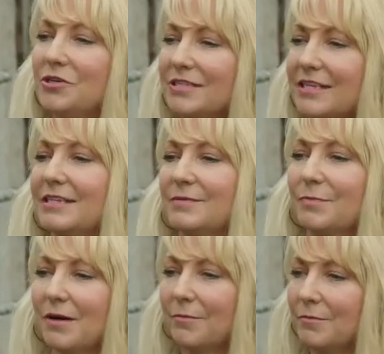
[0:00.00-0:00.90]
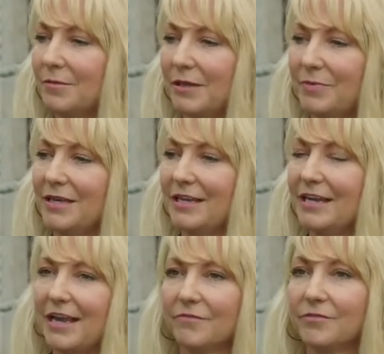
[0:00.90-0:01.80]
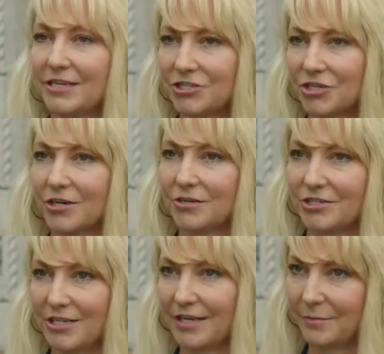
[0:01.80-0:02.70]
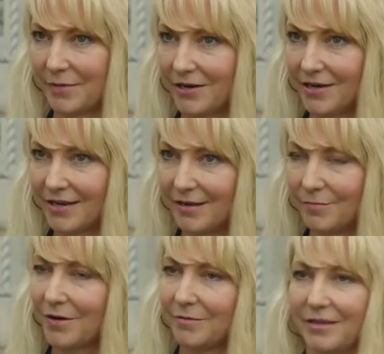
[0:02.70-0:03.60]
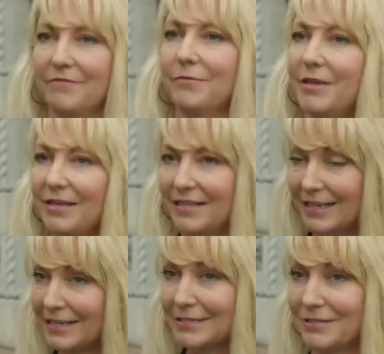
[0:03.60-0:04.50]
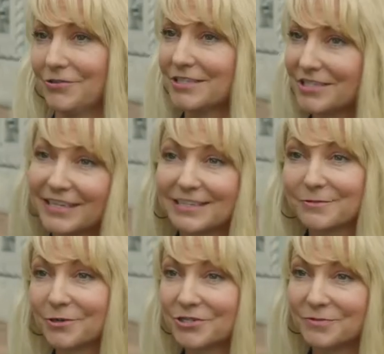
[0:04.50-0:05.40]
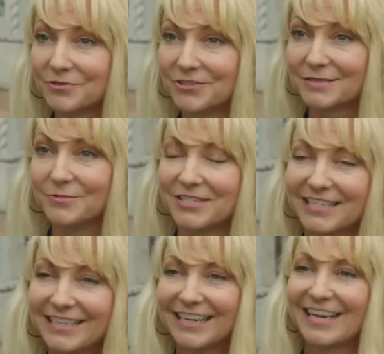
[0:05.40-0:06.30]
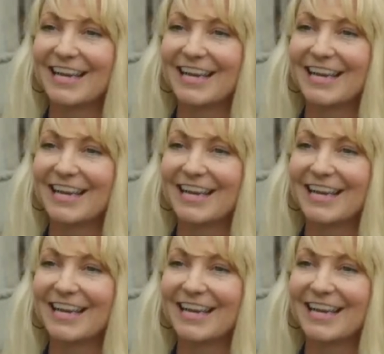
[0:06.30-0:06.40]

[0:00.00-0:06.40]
music has probably been in every church in America. Probably everybody that is a Christian has worshiped to his music.